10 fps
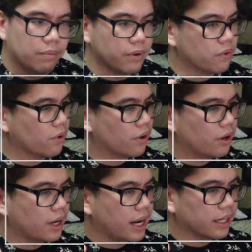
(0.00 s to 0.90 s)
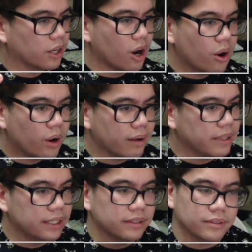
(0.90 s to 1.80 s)
before I go, I
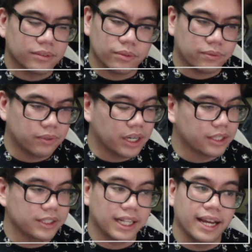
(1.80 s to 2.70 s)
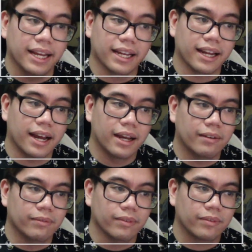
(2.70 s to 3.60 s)
mean, fudge, like,
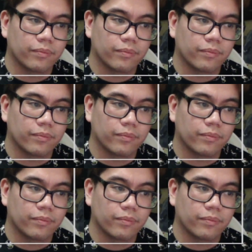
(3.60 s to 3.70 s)
I'm